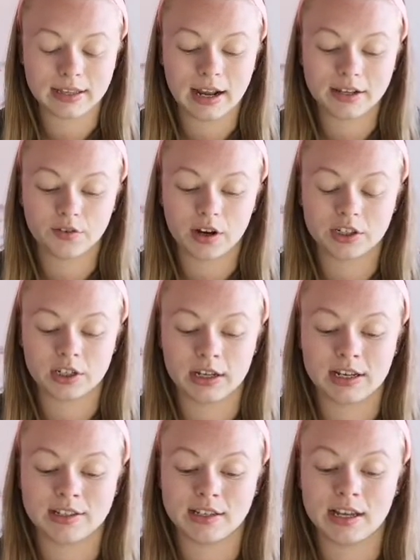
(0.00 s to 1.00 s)
the next question
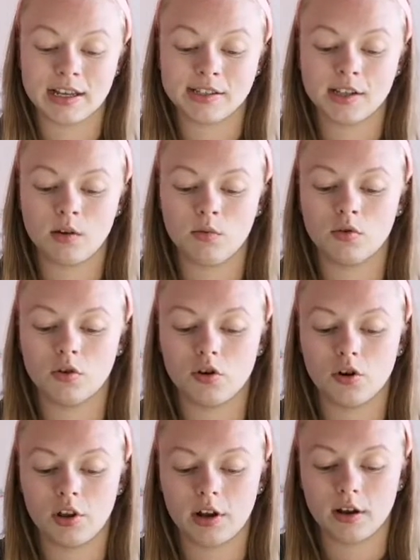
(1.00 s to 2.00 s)
is is there one
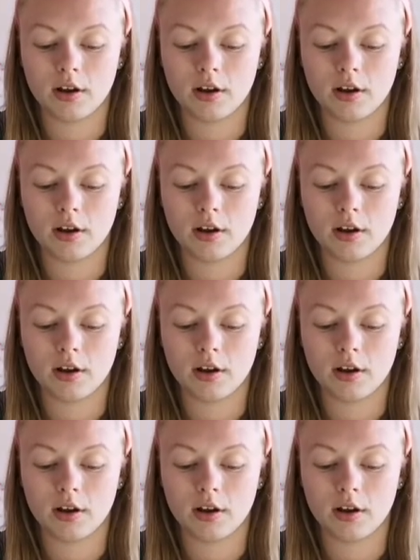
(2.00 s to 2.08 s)
color